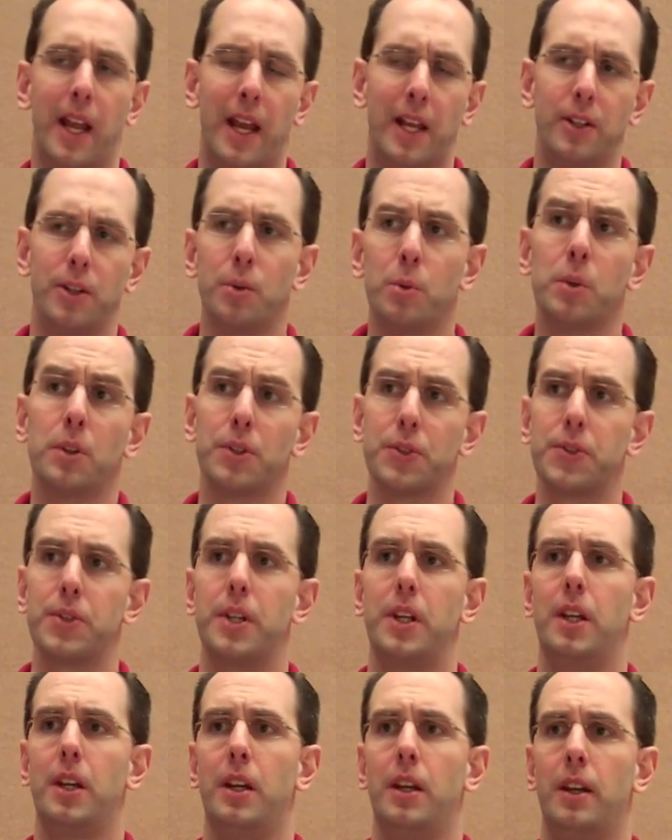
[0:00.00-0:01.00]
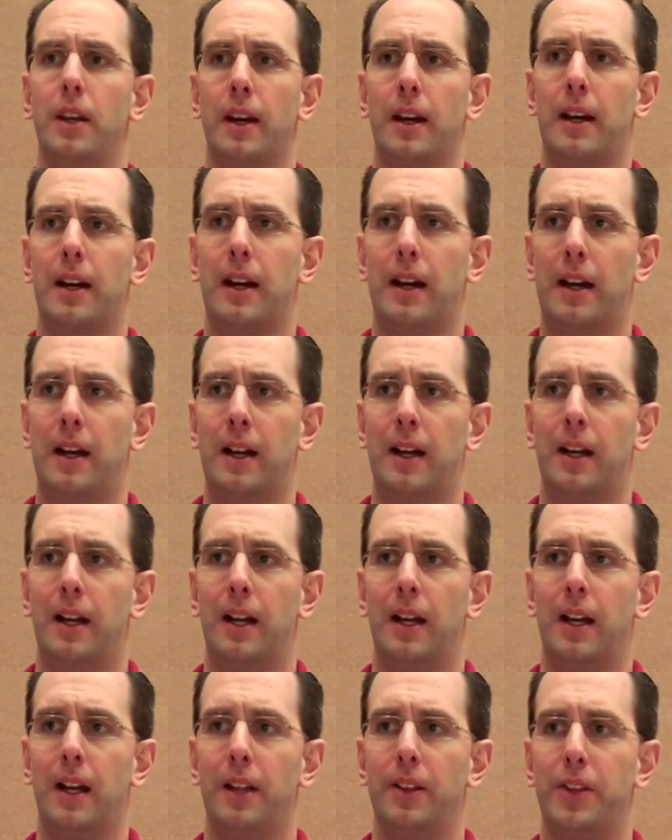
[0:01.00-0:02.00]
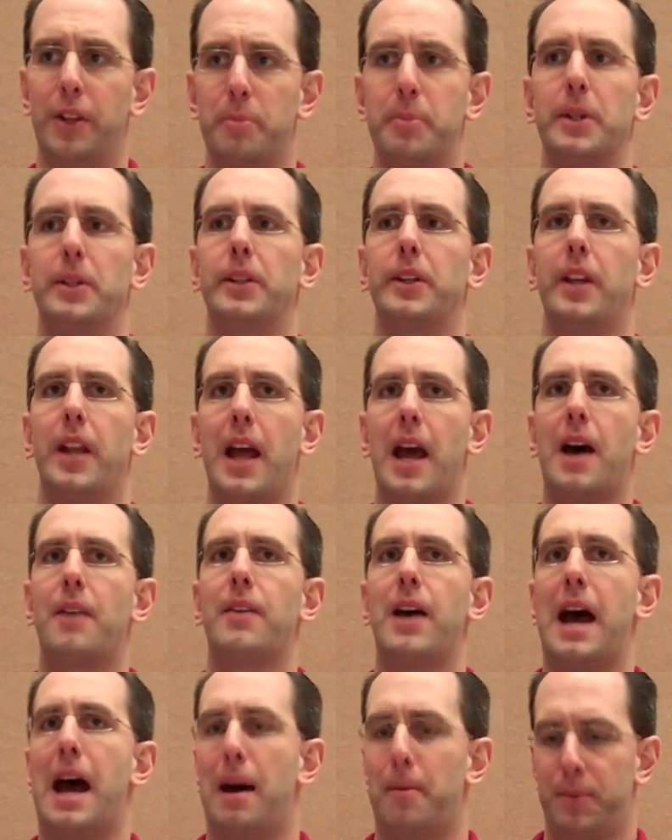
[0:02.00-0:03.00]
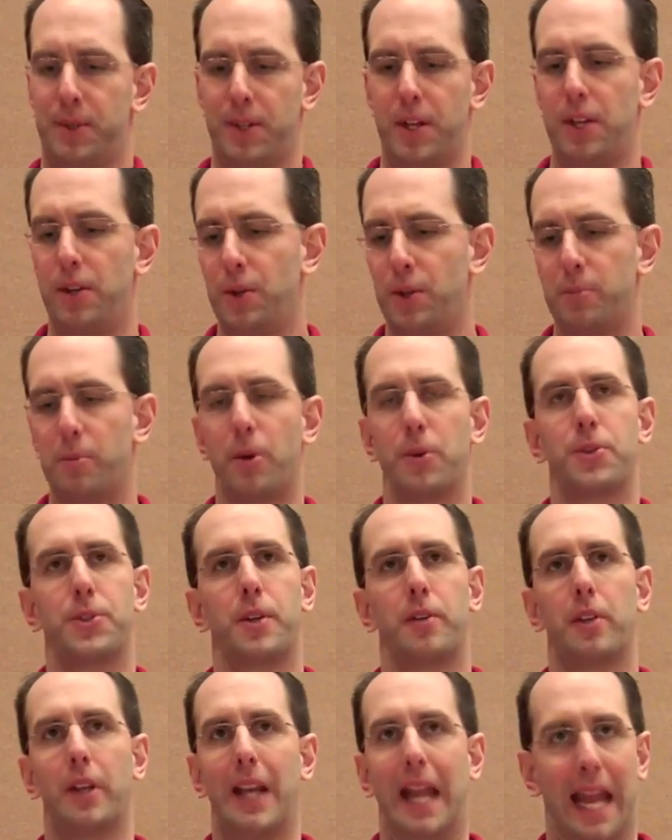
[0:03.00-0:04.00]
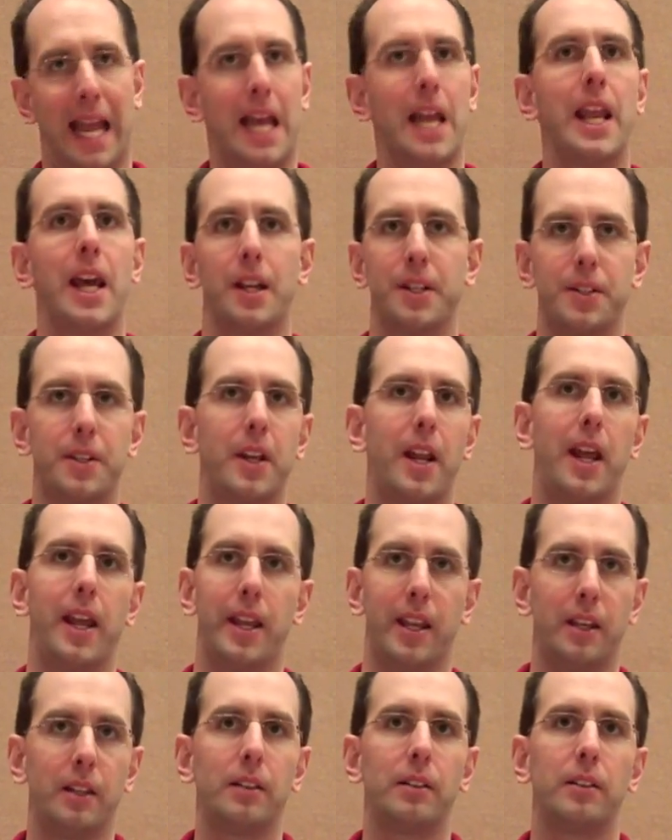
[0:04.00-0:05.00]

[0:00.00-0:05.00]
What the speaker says: And you will see the ability to have apps that use both Silverlight and XNA